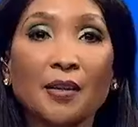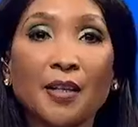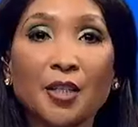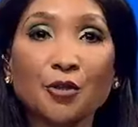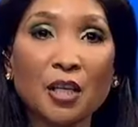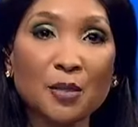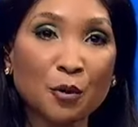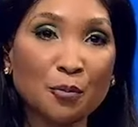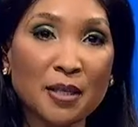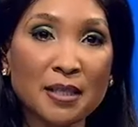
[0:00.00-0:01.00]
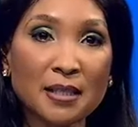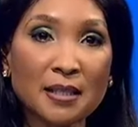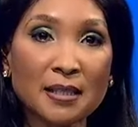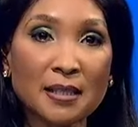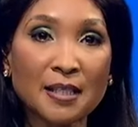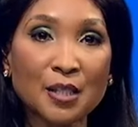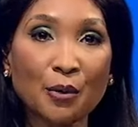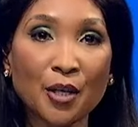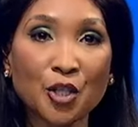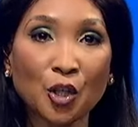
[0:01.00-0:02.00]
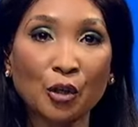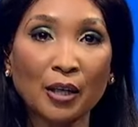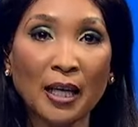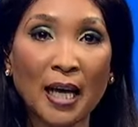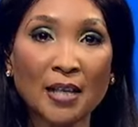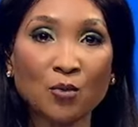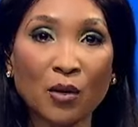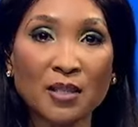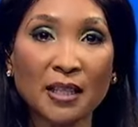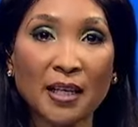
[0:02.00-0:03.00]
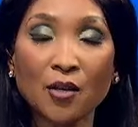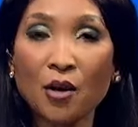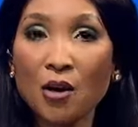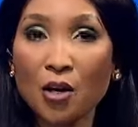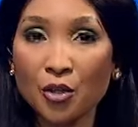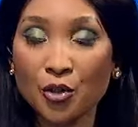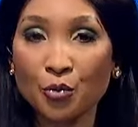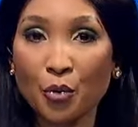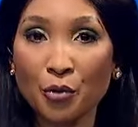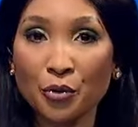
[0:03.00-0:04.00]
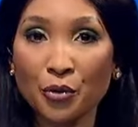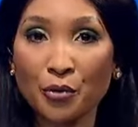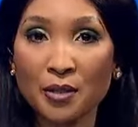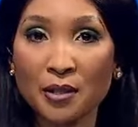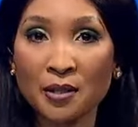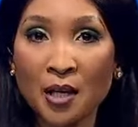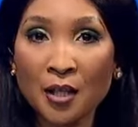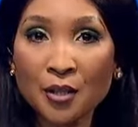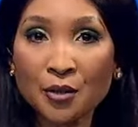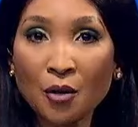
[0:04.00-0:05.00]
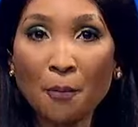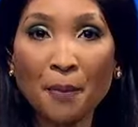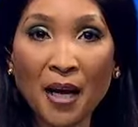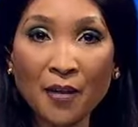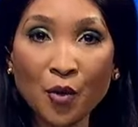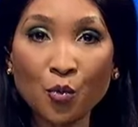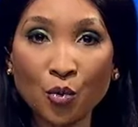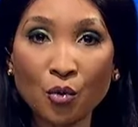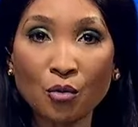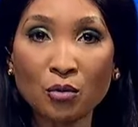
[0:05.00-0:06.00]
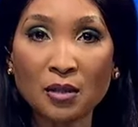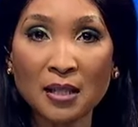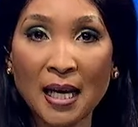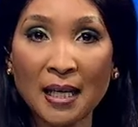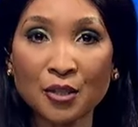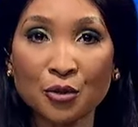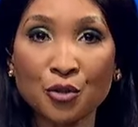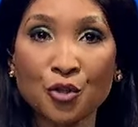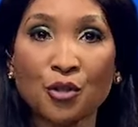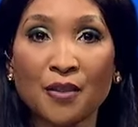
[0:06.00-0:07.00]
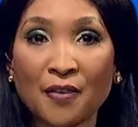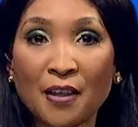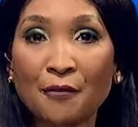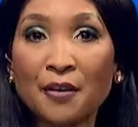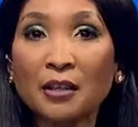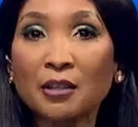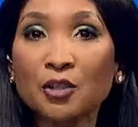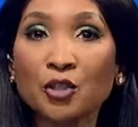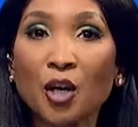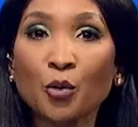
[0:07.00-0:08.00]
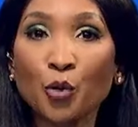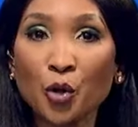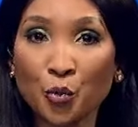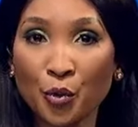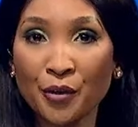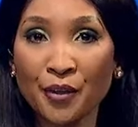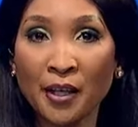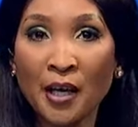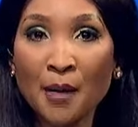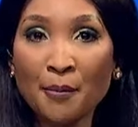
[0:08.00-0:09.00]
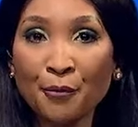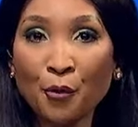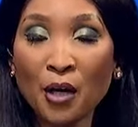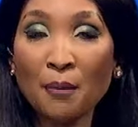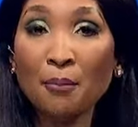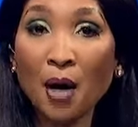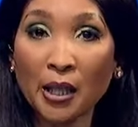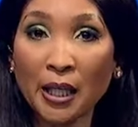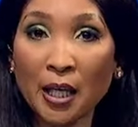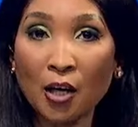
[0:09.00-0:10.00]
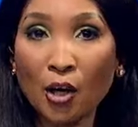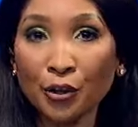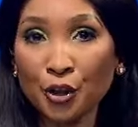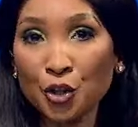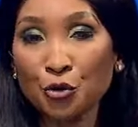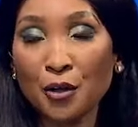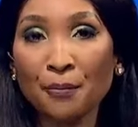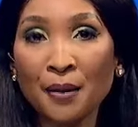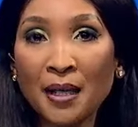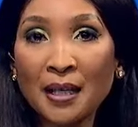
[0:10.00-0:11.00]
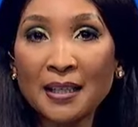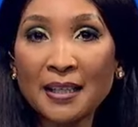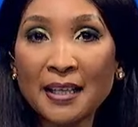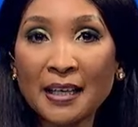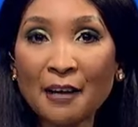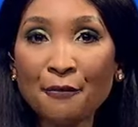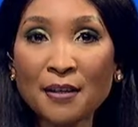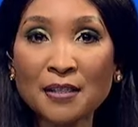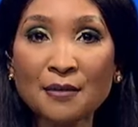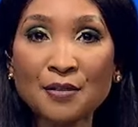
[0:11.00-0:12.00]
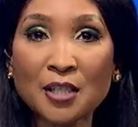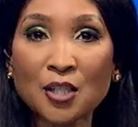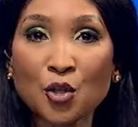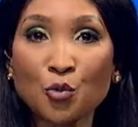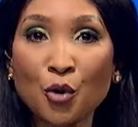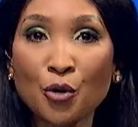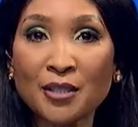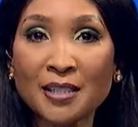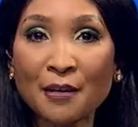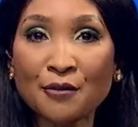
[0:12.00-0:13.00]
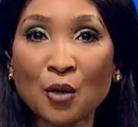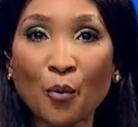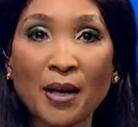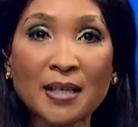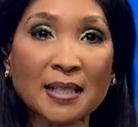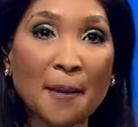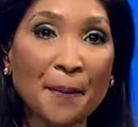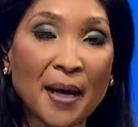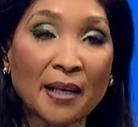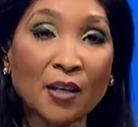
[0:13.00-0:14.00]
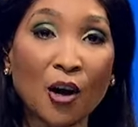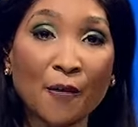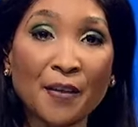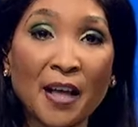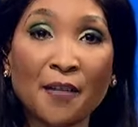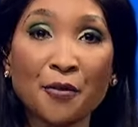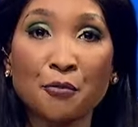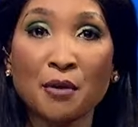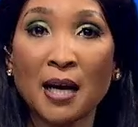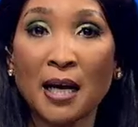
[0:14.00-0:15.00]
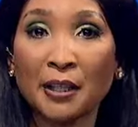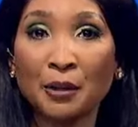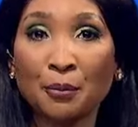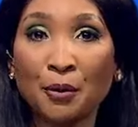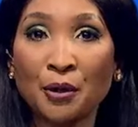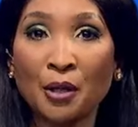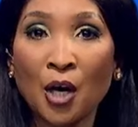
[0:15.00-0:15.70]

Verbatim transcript: The Transport Minister, Cindy Sindisiwe Chikunga, has once again urged road users to obey the rules and to ensure that their vehicles are roadworthy before embarking on a trip leading a festive season road safety awareness campaign on the N3 Heidelberg